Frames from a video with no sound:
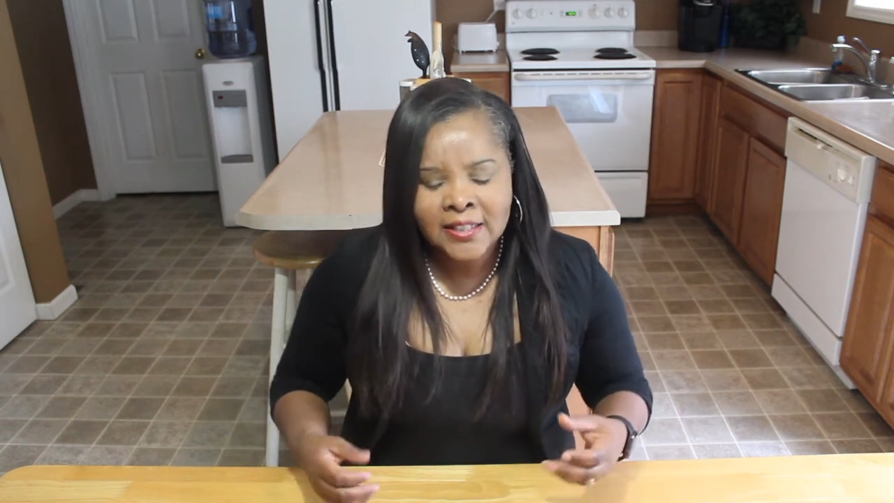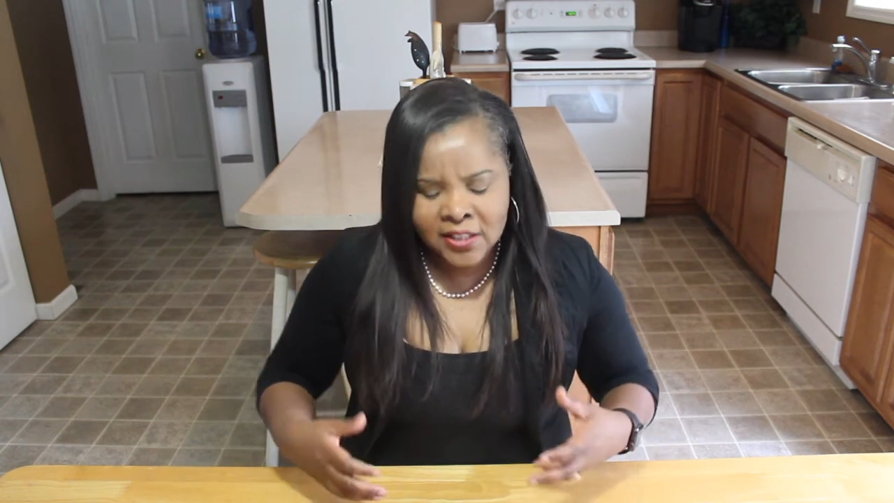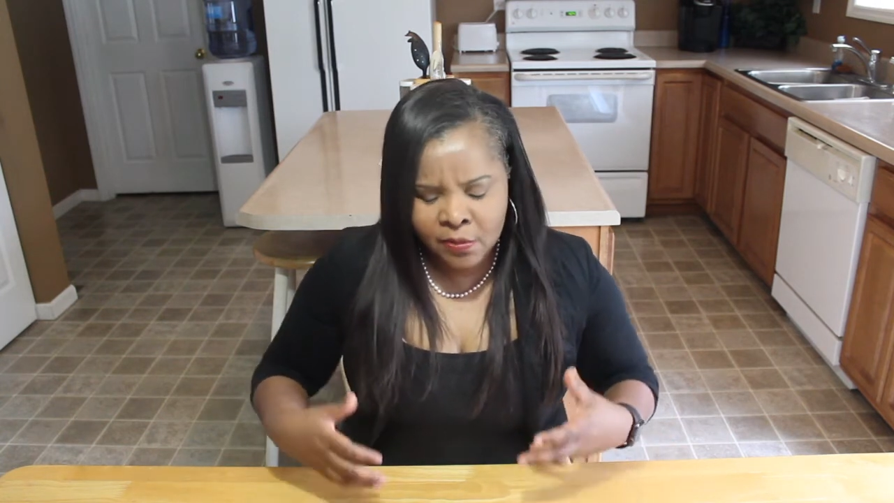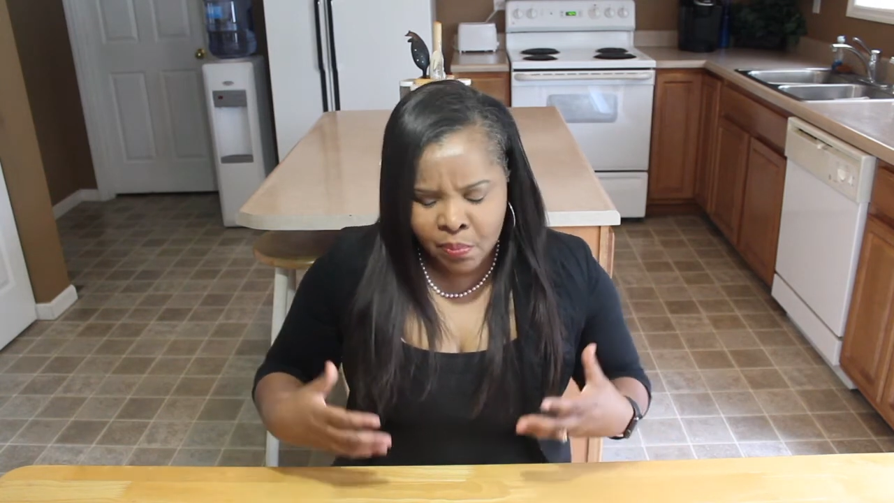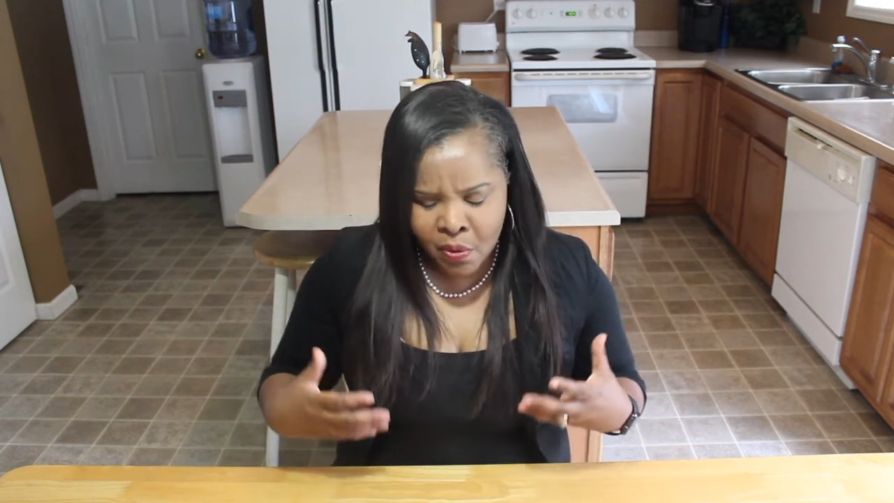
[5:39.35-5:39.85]

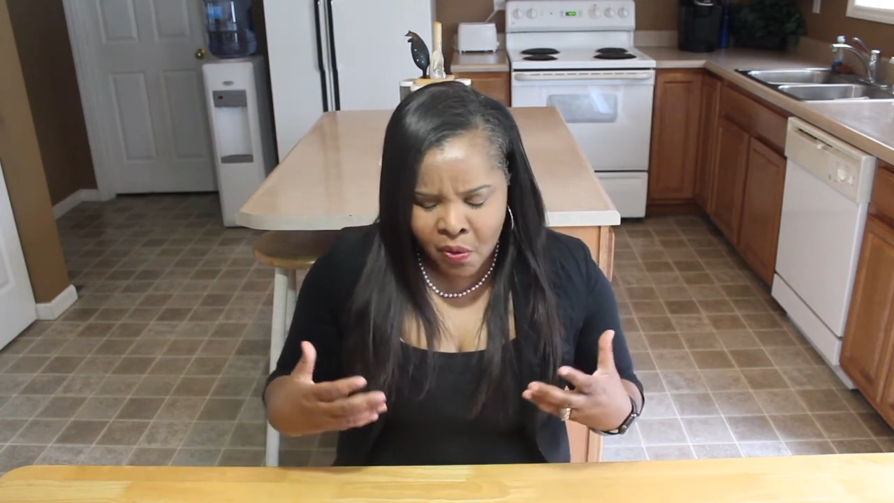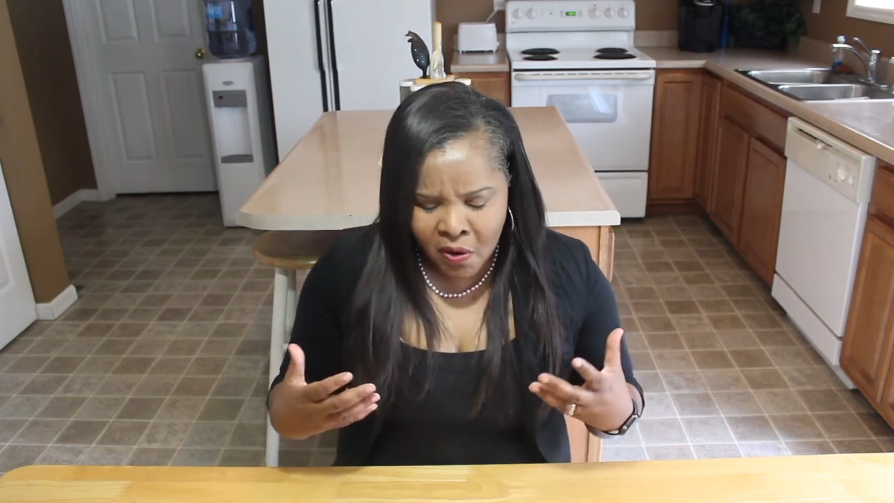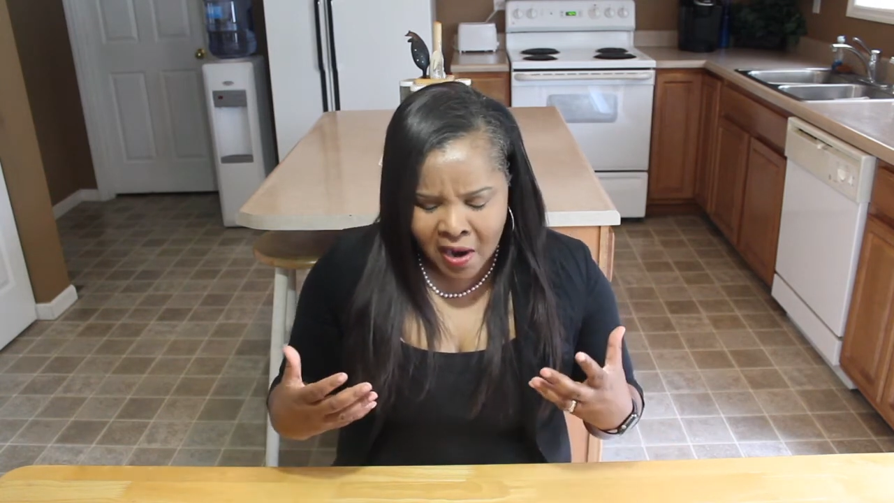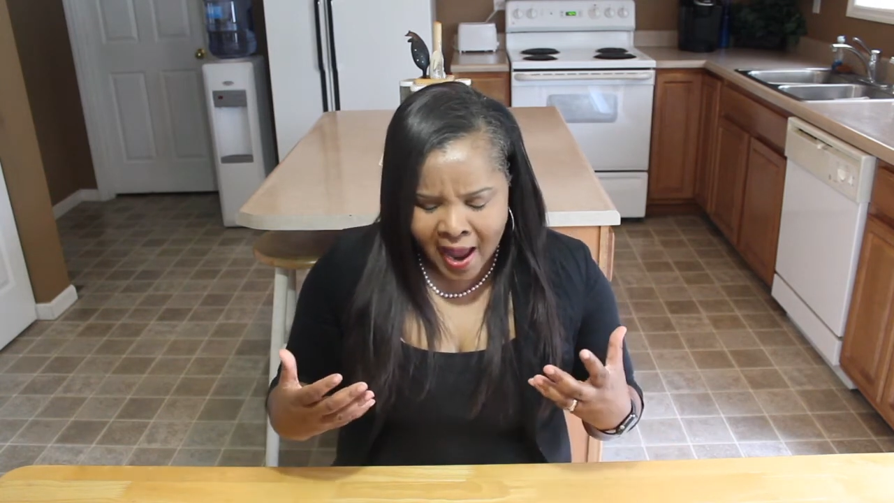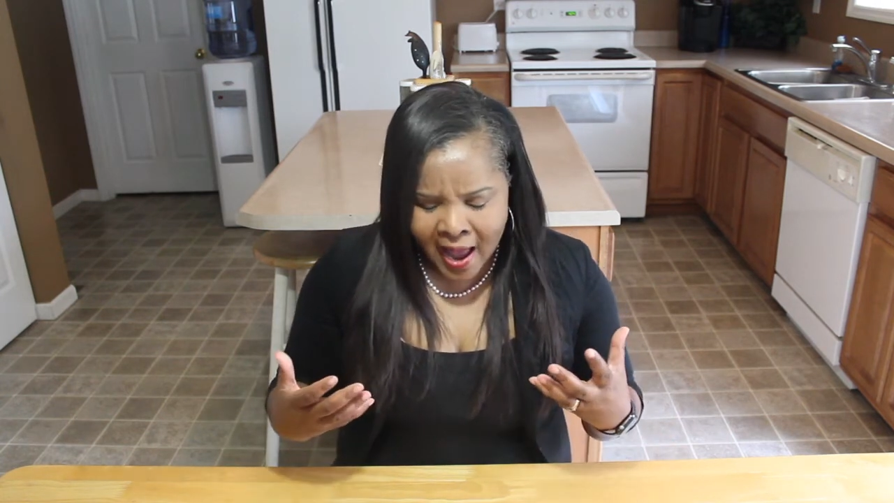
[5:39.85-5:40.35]
to
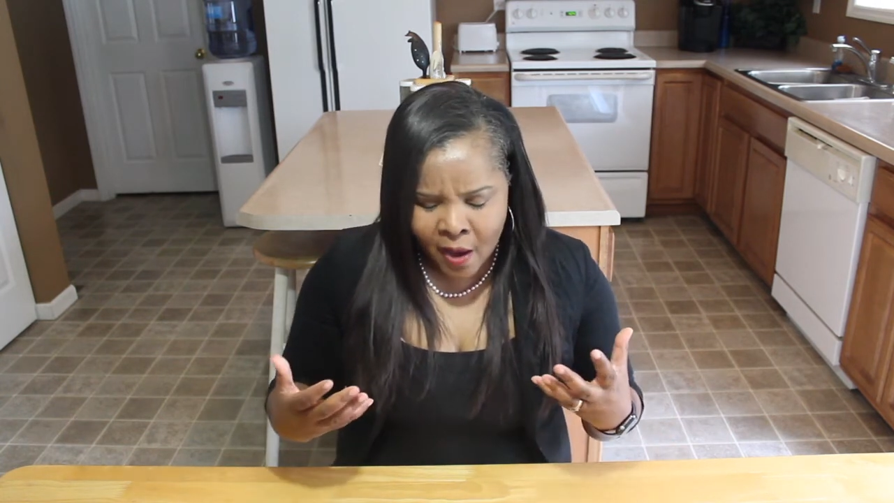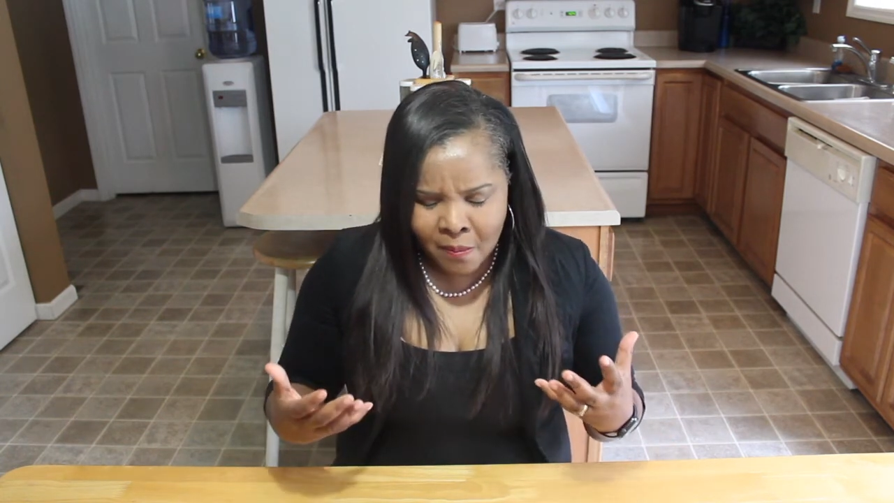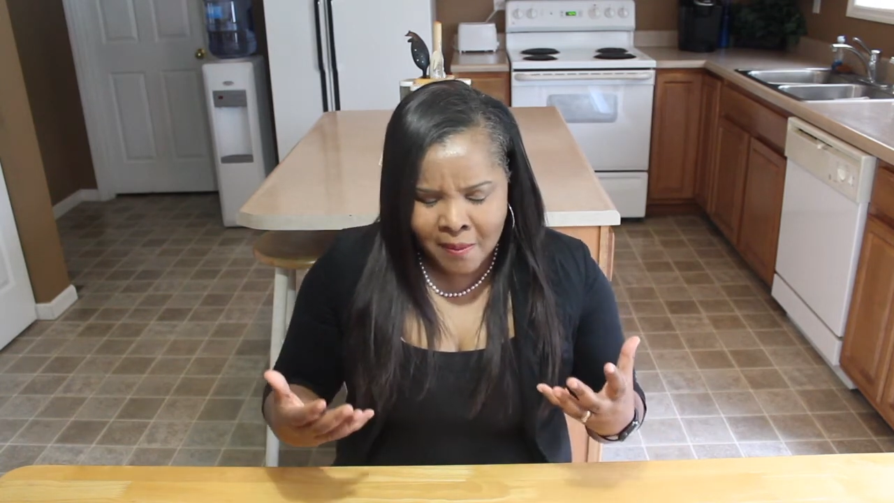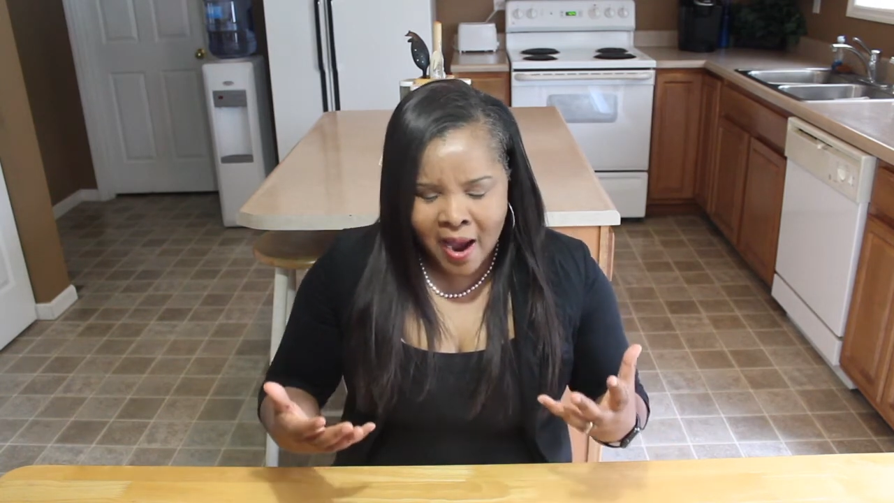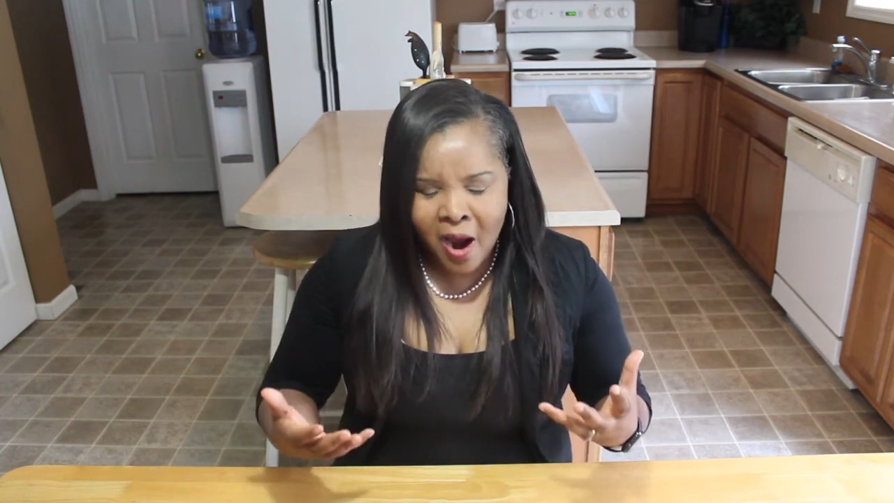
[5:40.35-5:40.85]
pour
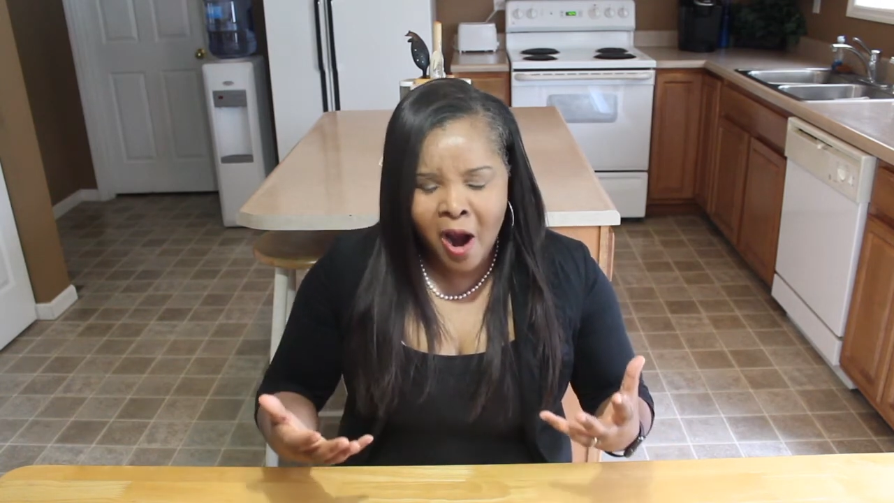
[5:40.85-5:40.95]
out my